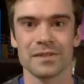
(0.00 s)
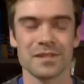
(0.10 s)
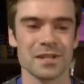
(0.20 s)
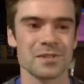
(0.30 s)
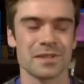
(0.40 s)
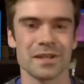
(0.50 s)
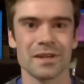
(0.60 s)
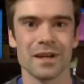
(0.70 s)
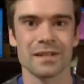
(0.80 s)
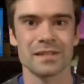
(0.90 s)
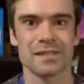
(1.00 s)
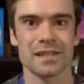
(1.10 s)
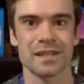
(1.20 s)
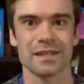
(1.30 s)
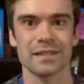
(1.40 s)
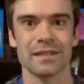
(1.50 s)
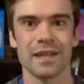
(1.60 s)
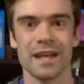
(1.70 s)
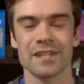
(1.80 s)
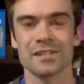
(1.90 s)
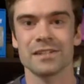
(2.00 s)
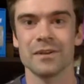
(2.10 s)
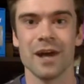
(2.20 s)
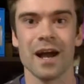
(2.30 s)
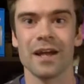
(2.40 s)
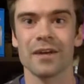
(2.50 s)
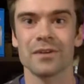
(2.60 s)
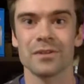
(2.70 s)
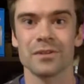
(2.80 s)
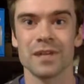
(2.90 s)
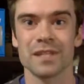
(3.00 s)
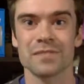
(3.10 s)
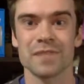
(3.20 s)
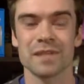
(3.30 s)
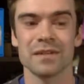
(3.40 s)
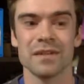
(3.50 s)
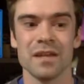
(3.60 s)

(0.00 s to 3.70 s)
There's also another artist in Ashland, Ohio, who has been